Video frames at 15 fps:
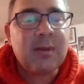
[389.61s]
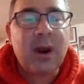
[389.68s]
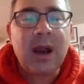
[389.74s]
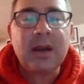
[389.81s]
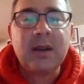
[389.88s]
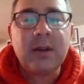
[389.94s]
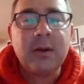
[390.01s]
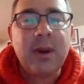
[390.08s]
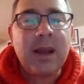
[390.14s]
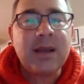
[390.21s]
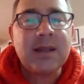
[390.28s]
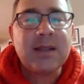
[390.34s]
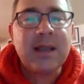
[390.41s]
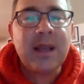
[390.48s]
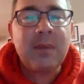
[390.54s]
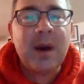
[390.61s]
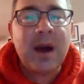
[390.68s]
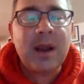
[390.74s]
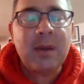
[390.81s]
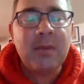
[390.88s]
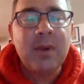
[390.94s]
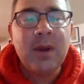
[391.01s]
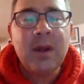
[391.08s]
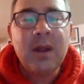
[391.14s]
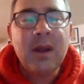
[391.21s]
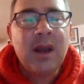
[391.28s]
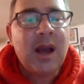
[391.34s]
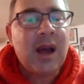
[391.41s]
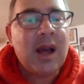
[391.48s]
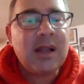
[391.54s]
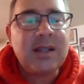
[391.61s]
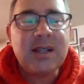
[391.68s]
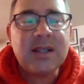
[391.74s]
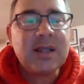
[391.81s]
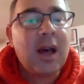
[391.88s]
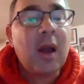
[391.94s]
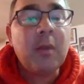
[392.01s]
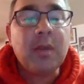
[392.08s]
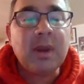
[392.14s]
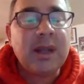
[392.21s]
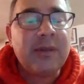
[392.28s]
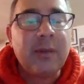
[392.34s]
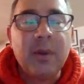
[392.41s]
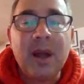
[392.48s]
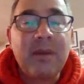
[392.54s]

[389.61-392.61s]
Rod Carew had to say about him, uh, just unbelievable.